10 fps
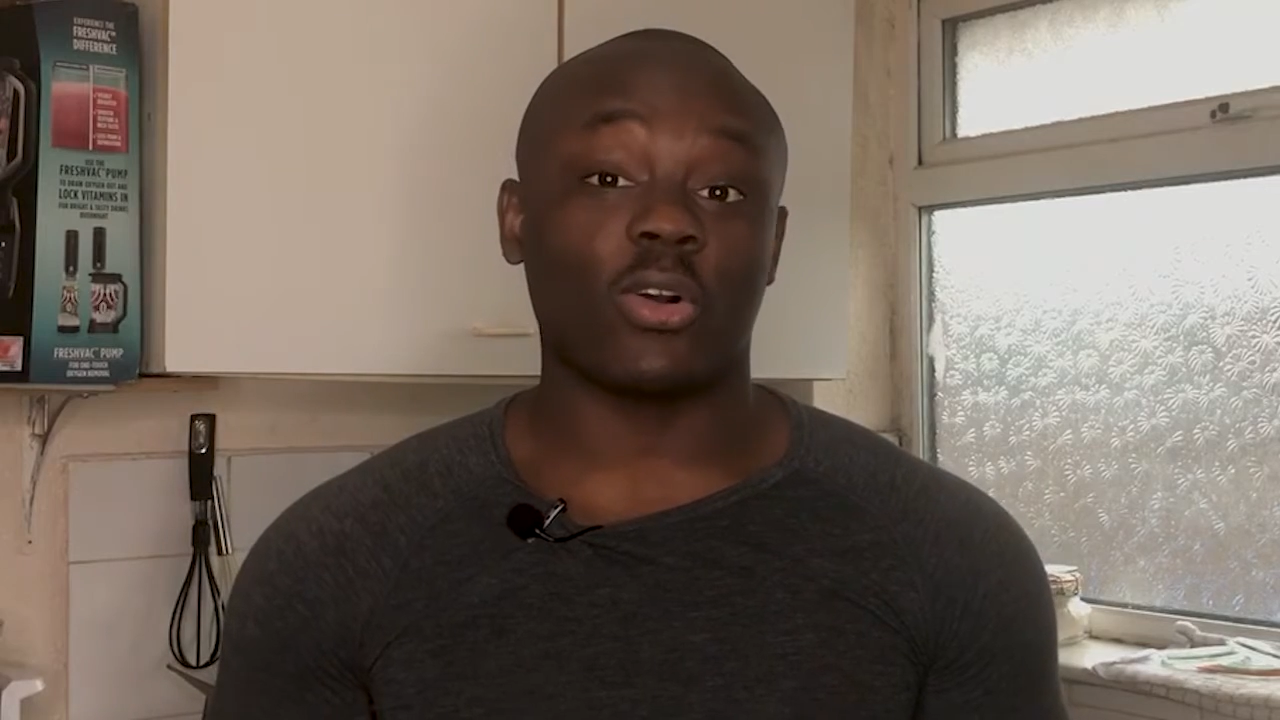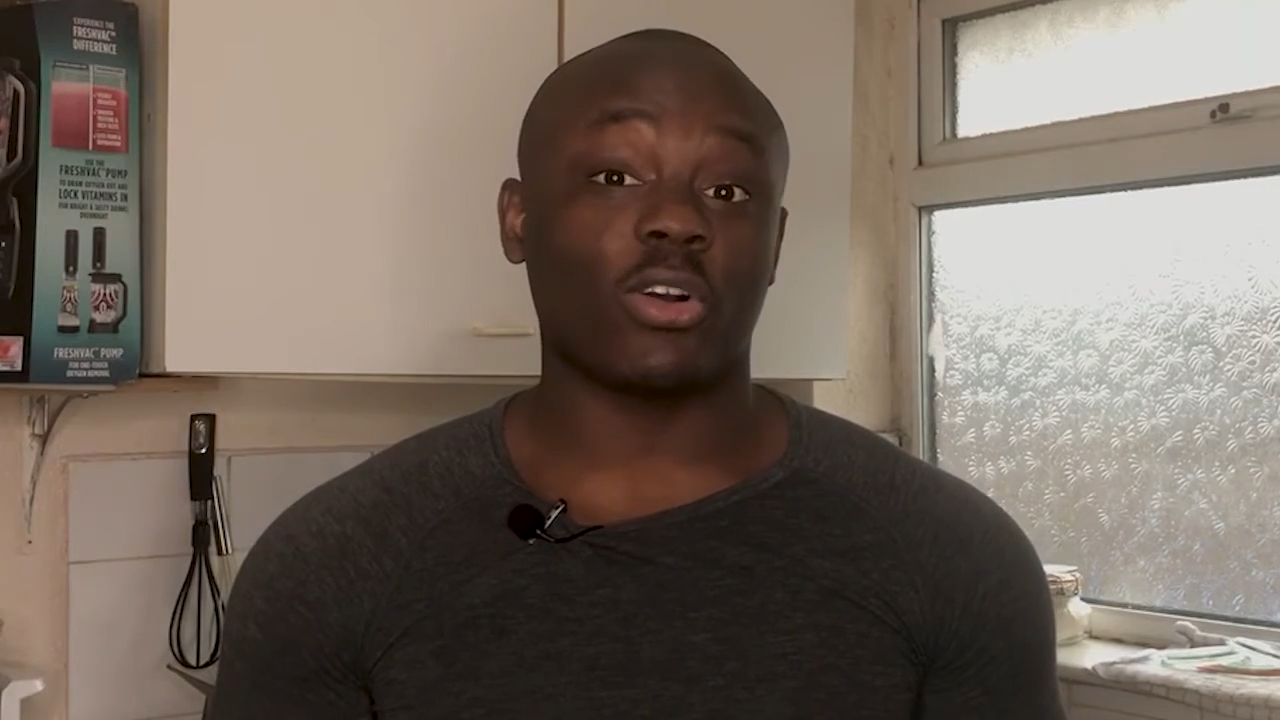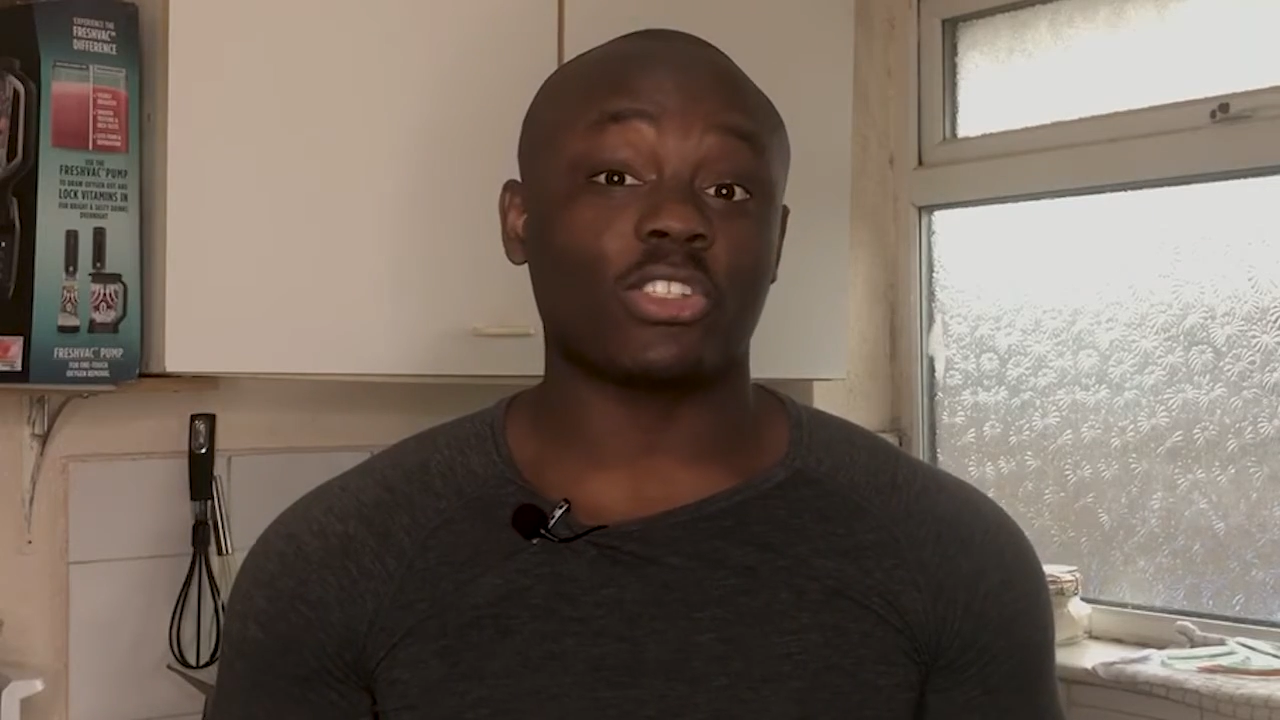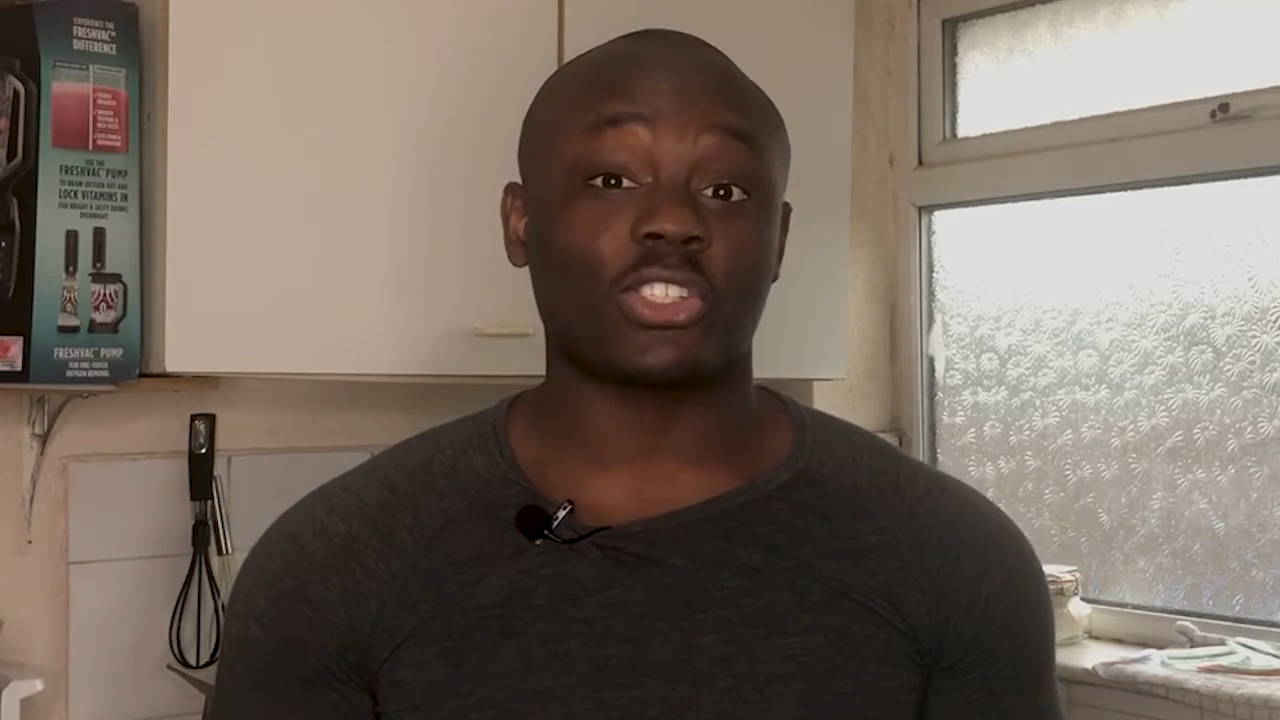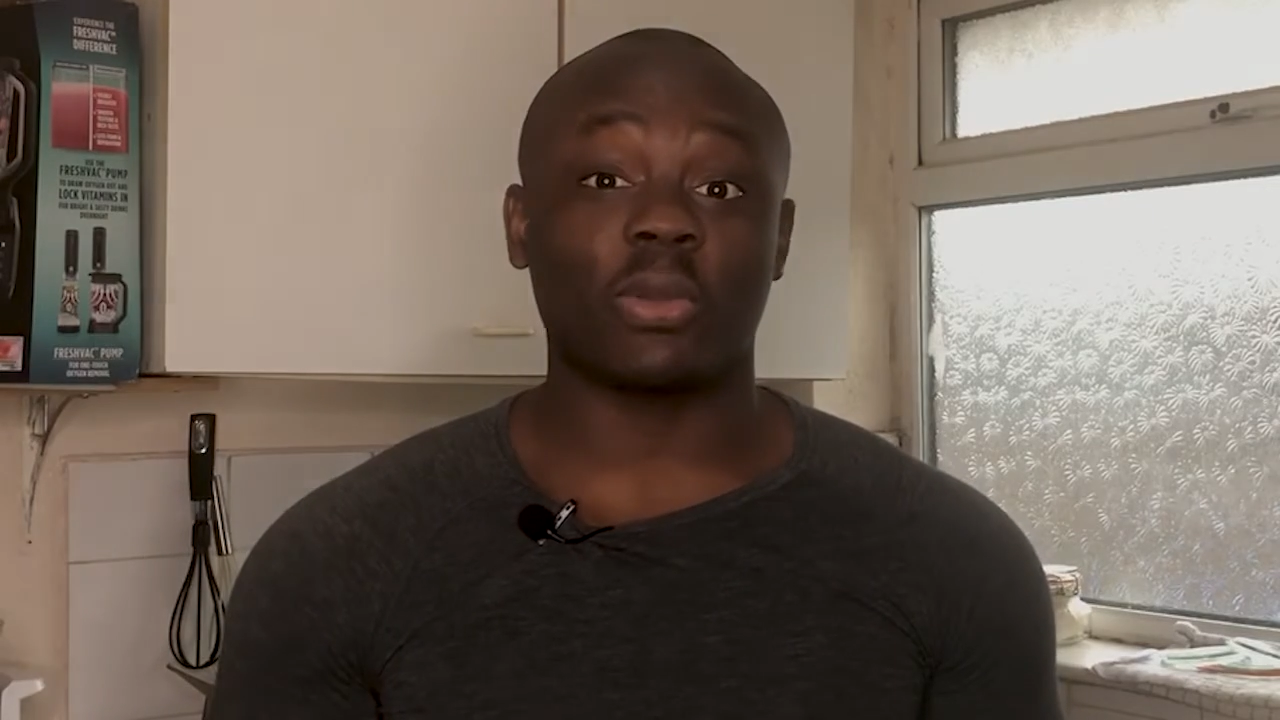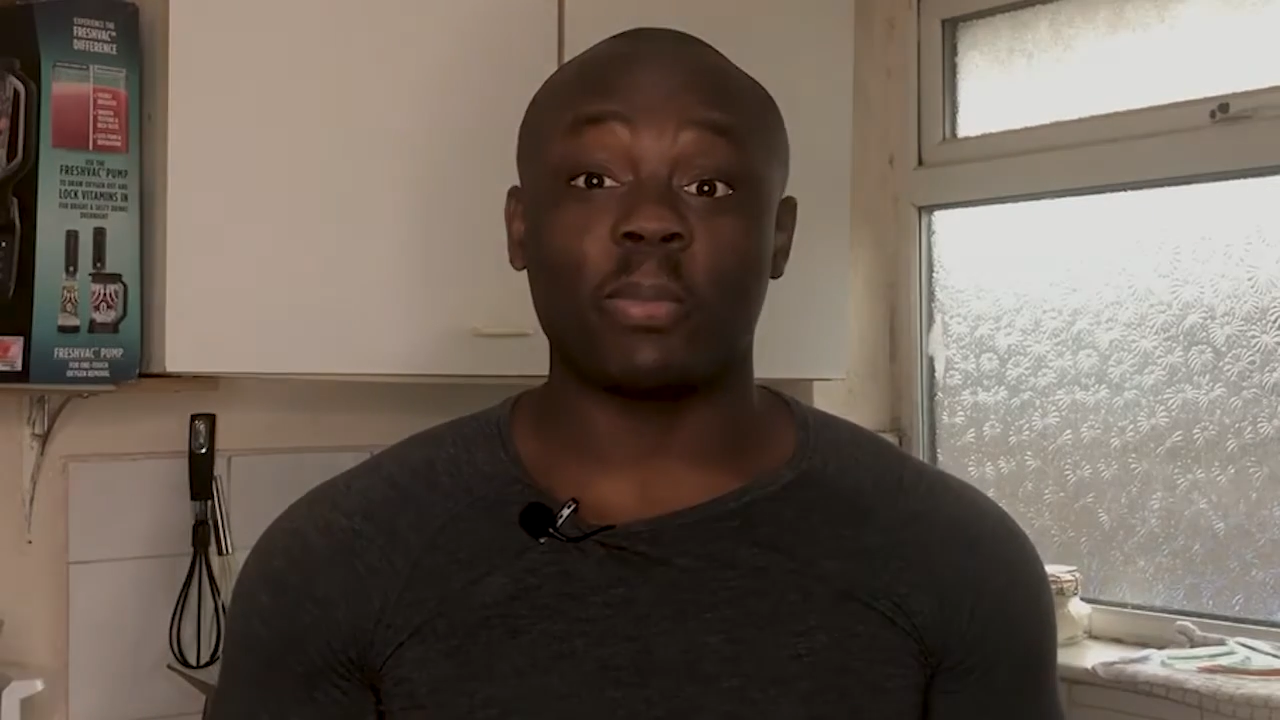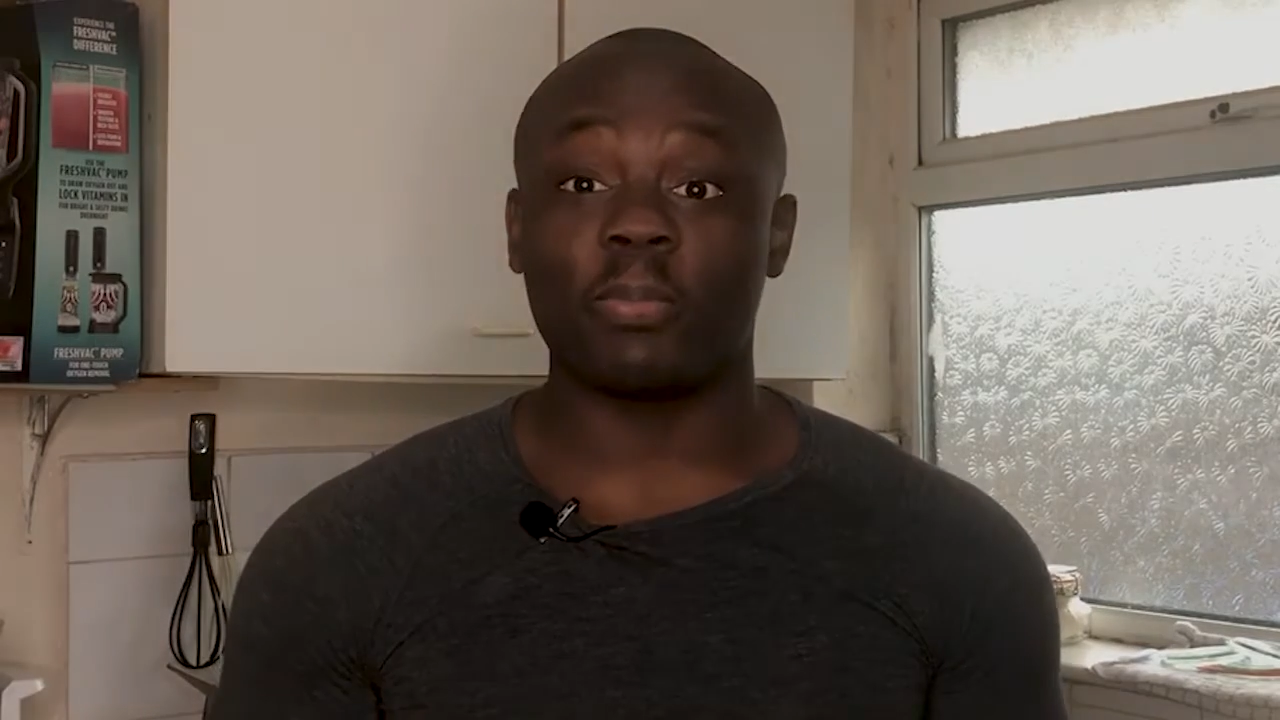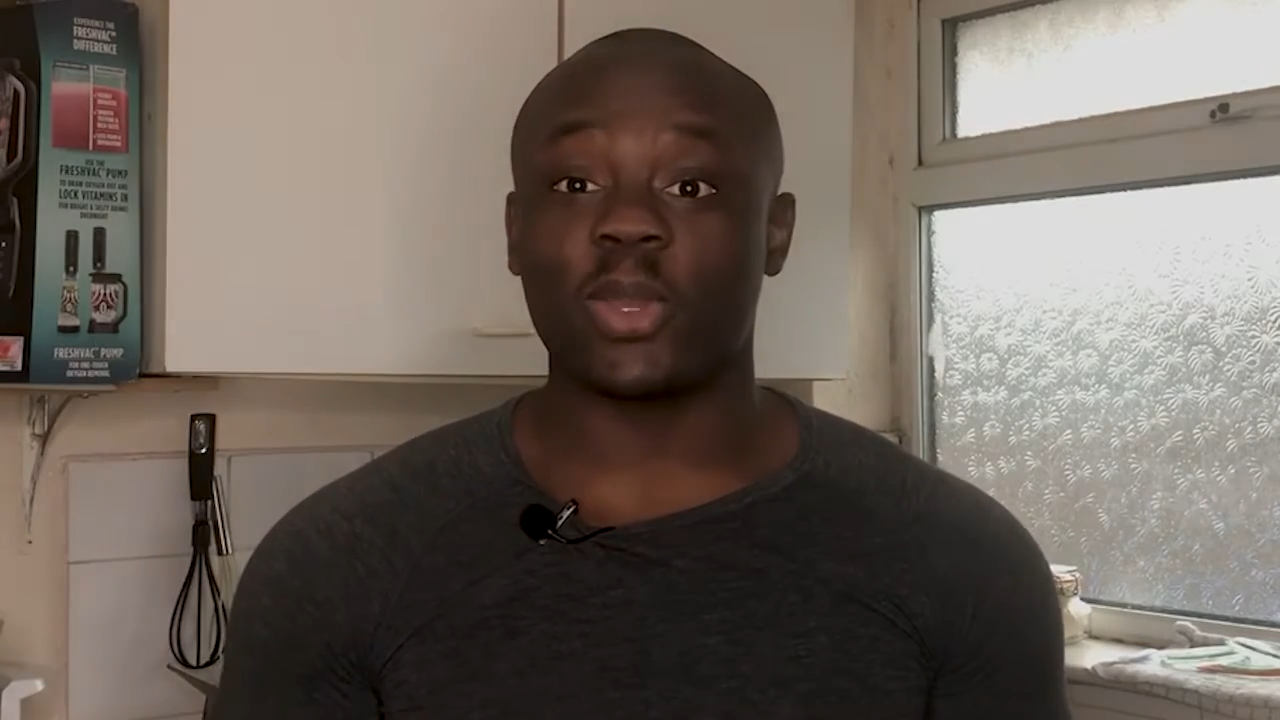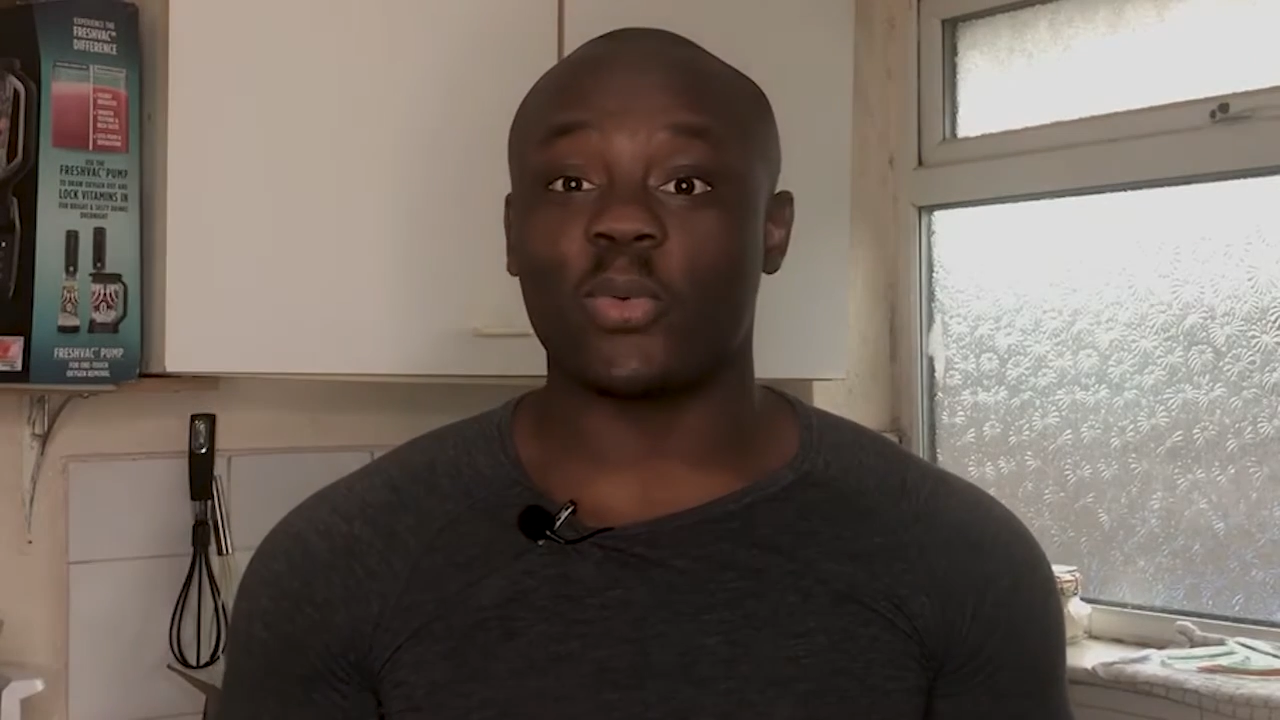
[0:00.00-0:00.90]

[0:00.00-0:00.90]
or custom